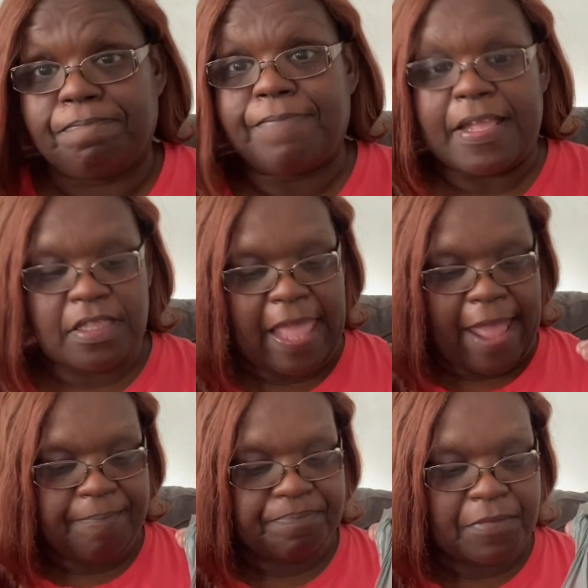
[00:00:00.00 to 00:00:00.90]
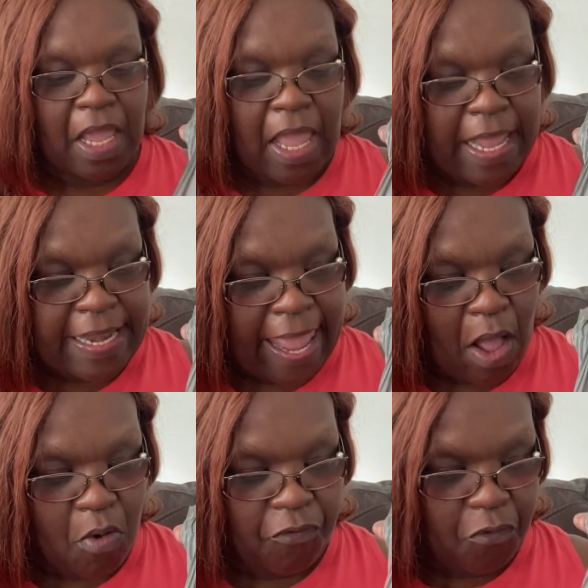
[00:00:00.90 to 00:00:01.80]
that's that. And
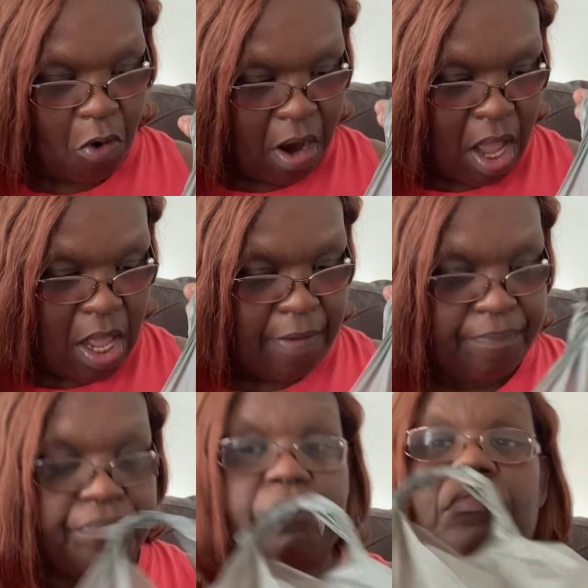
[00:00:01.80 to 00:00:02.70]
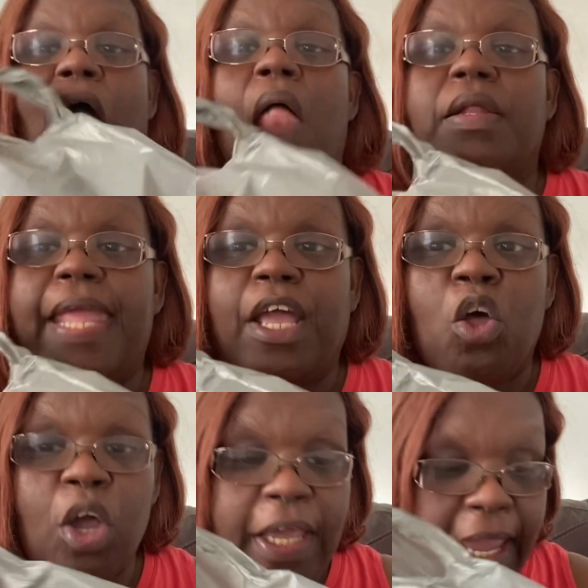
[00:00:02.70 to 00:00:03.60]
now for holiday
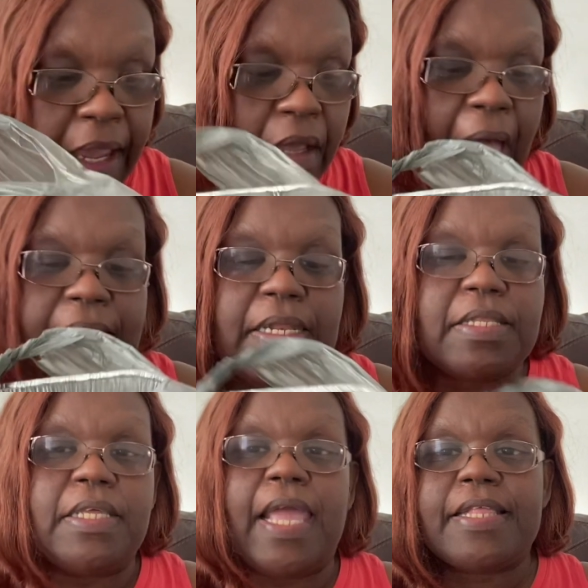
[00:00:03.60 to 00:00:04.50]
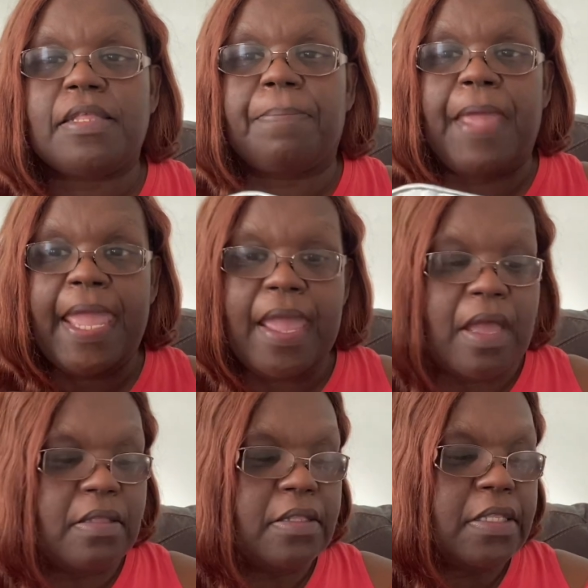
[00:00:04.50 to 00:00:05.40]
cooking, I needed to get some
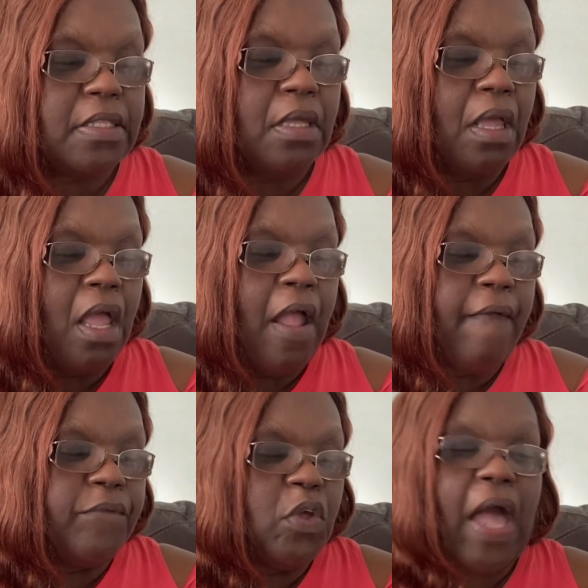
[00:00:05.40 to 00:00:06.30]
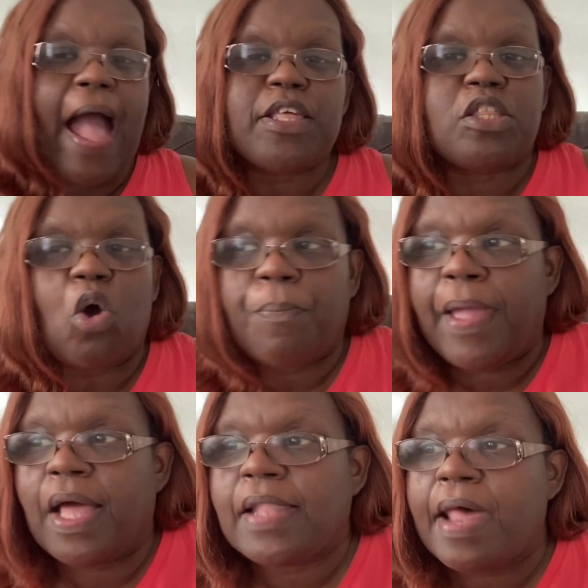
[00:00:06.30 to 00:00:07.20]
pans. You guys don't
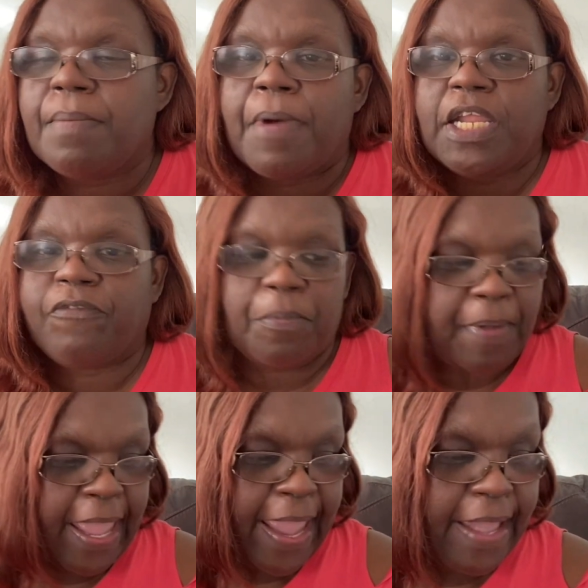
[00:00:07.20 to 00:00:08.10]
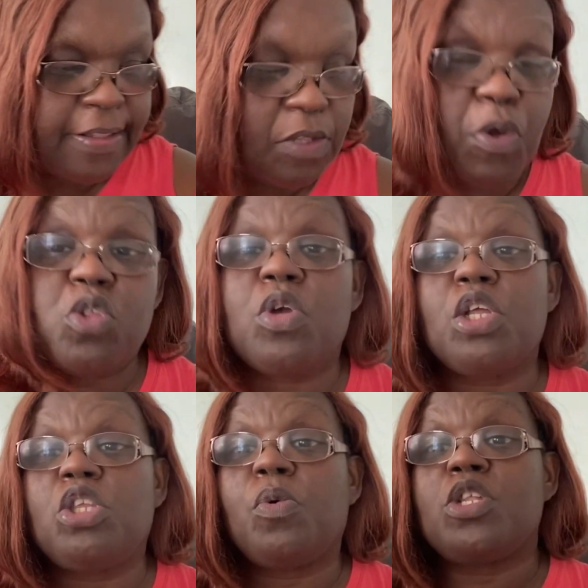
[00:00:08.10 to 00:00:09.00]
pay a lot of money for pans. What you
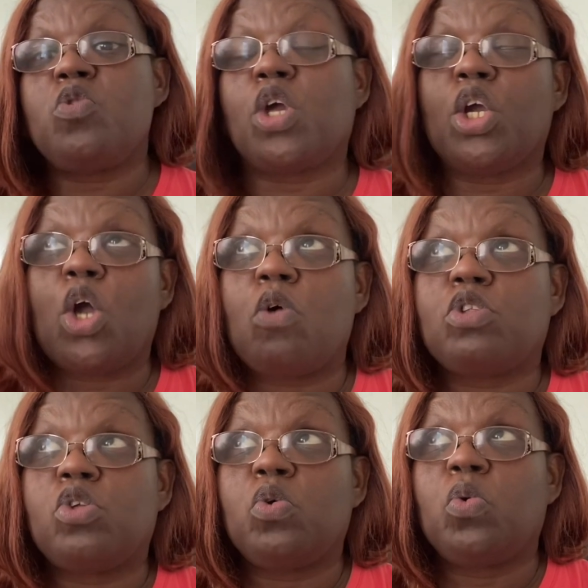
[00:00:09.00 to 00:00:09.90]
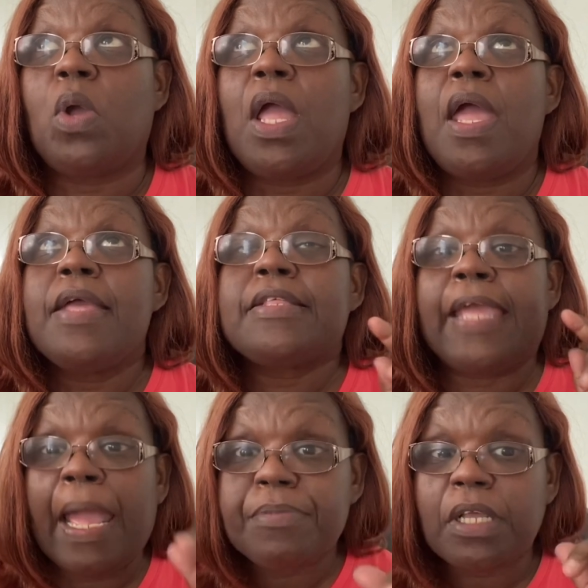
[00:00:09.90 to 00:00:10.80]
can do is you can go to
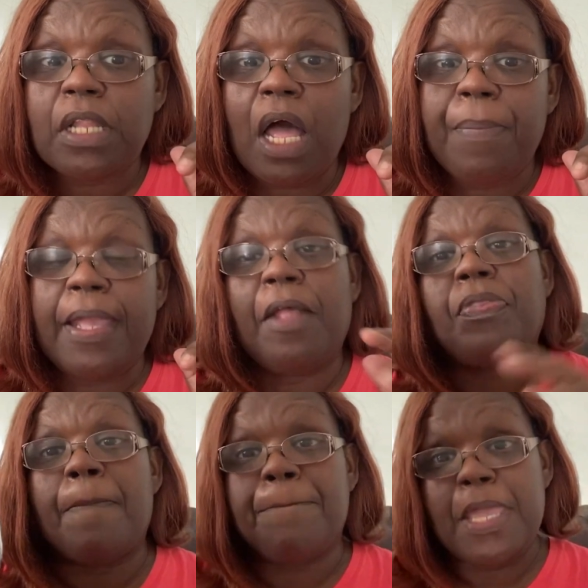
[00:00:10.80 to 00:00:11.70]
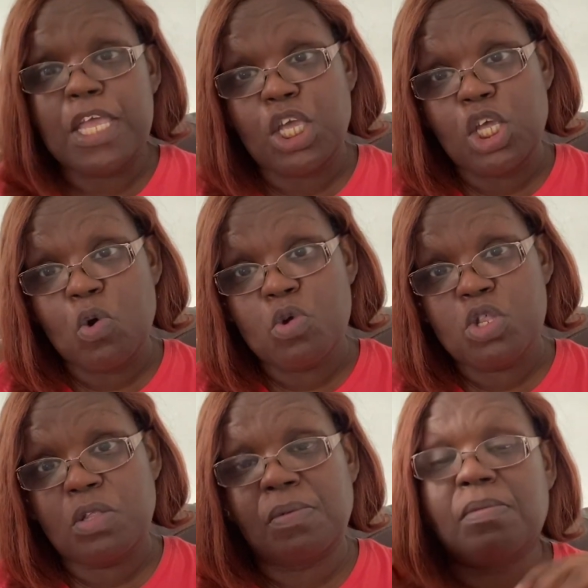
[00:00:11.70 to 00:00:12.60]
Sam's Club and get the big,
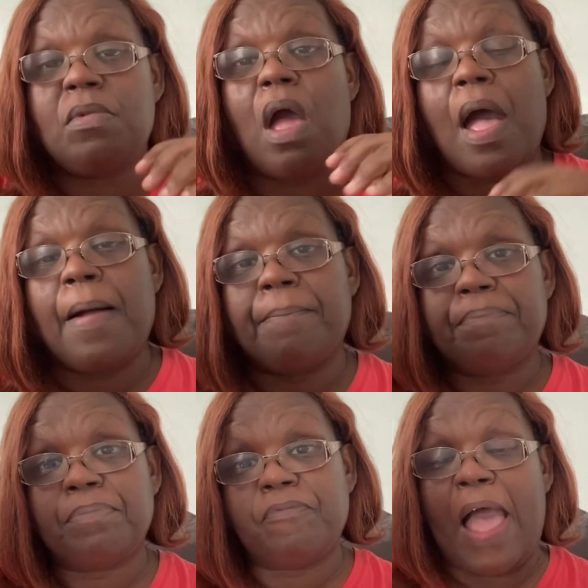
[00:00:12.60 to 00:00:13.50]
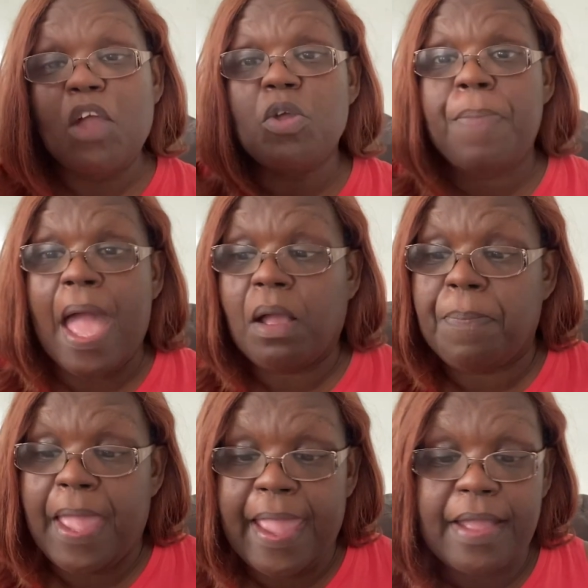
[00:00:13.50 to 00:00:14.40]
huge value pack of
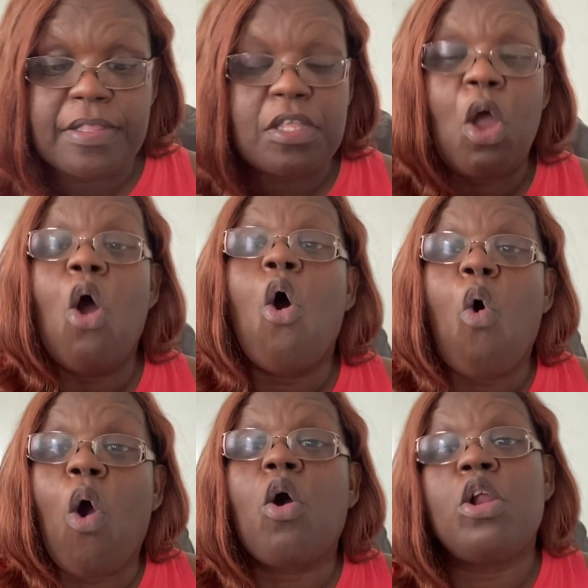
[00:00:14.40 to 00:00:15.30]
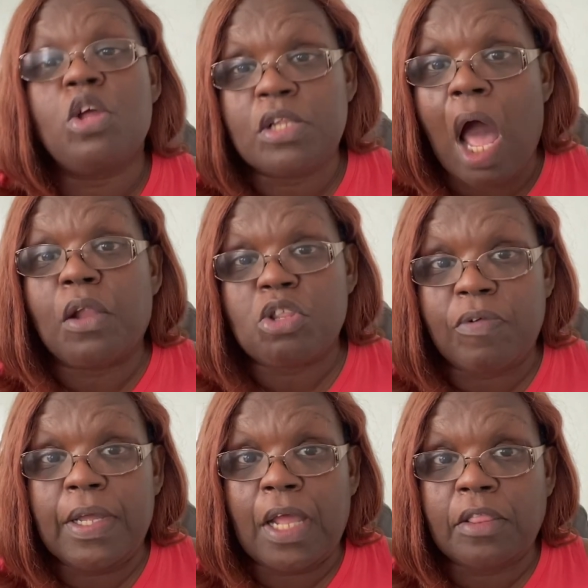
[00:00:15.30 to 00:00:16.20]
pans, or go to your Dollar
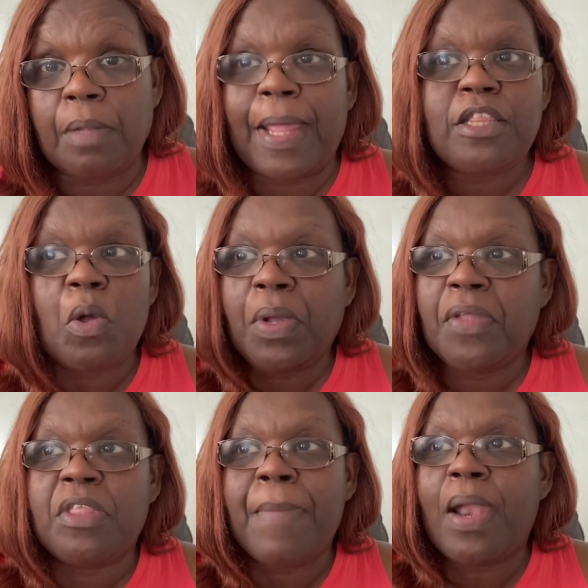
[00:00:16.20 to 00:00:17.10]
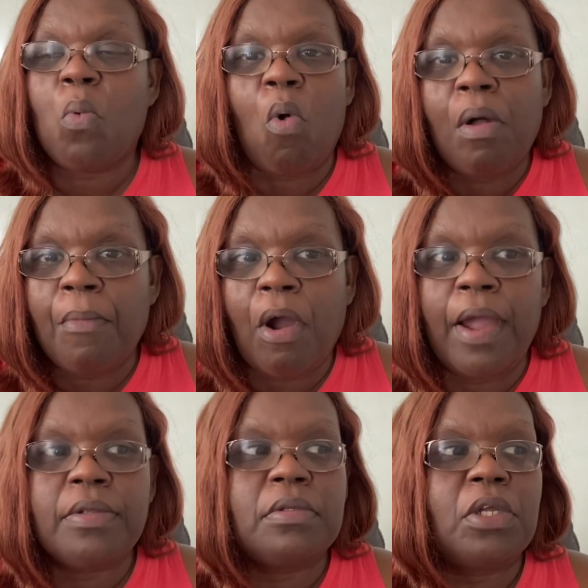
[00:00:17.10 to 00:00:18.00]
Tree and get them. Like, don't get them out of
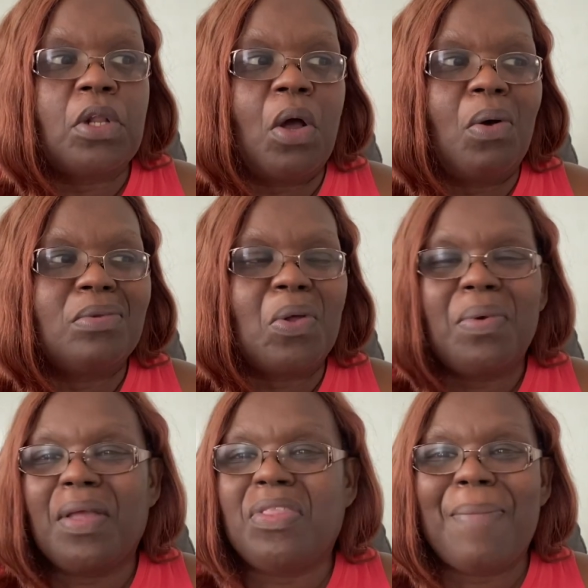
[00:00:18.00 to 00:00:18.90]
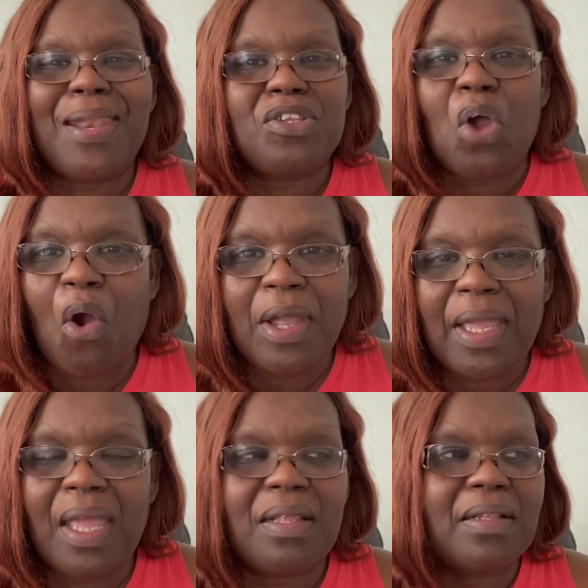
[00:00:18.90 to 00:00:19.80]
Walmart. You know, don't get them out of
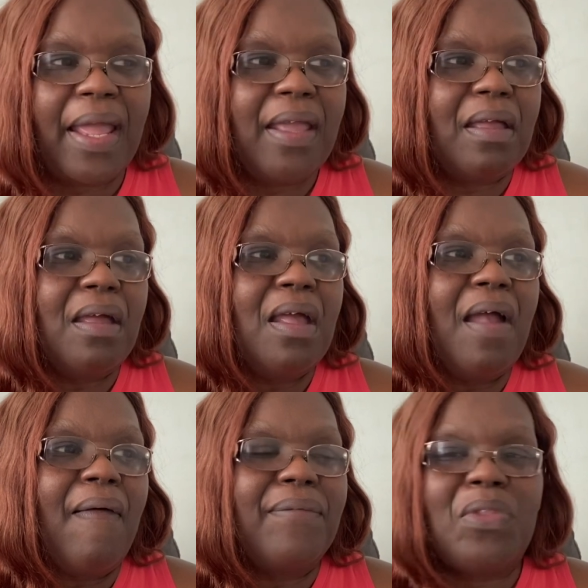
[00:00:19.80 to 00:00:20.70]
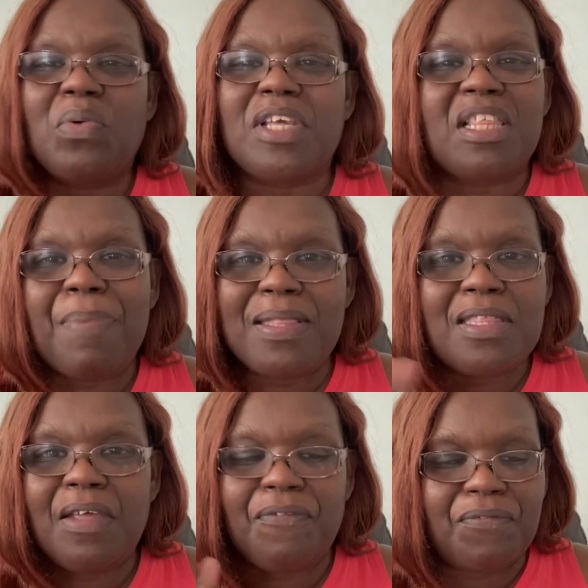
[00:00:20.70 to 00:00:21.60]
Target. Like, those
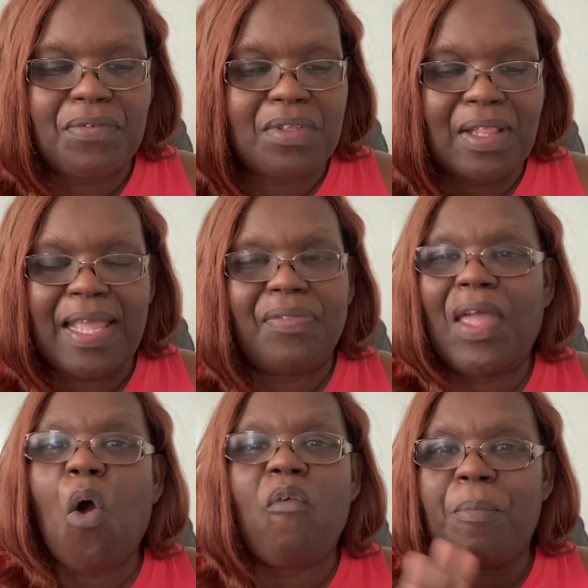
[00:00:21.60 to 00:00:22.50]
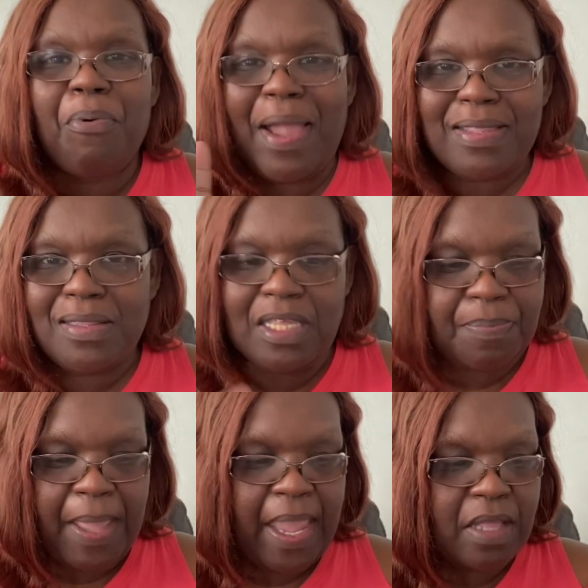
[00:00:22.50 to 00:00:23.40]
expensive, like, they overpriced these
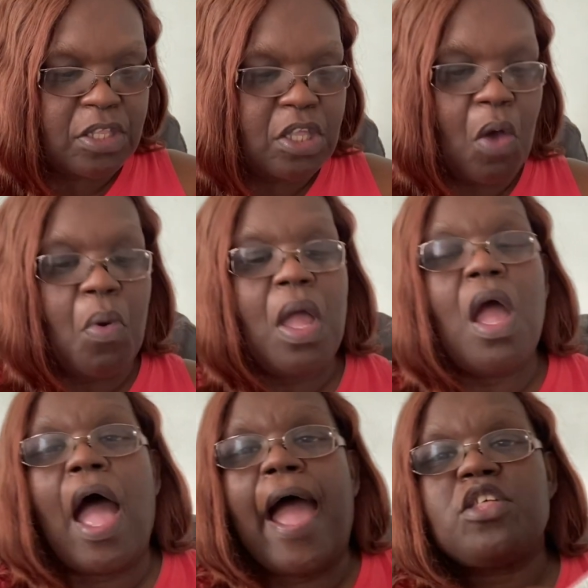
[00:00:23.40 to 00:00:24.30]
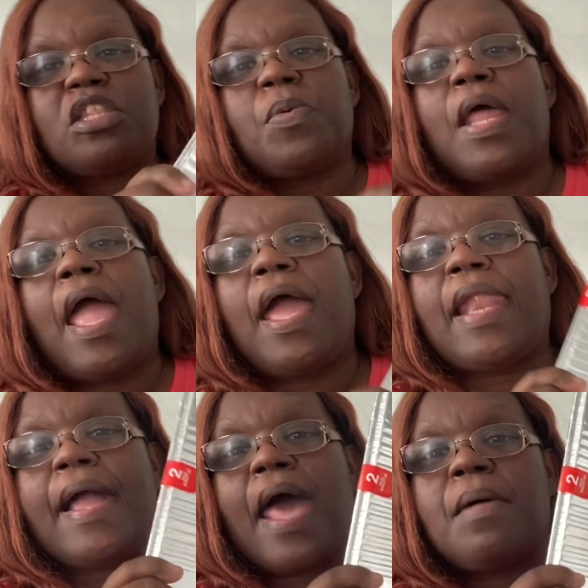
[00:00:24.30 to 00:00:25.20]
pans. So I just went ahead and
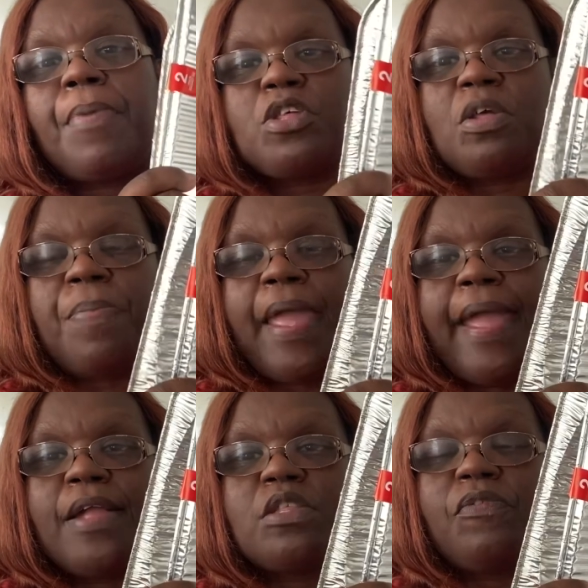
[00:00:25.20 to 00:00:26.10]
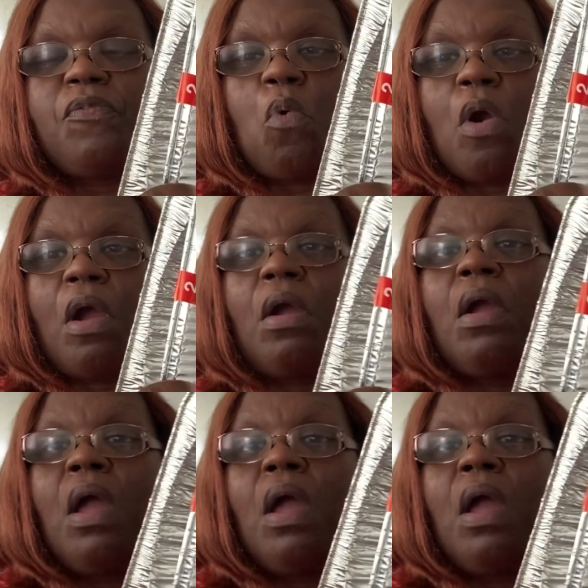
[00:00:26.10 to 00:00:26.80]
I got a bunch of pans for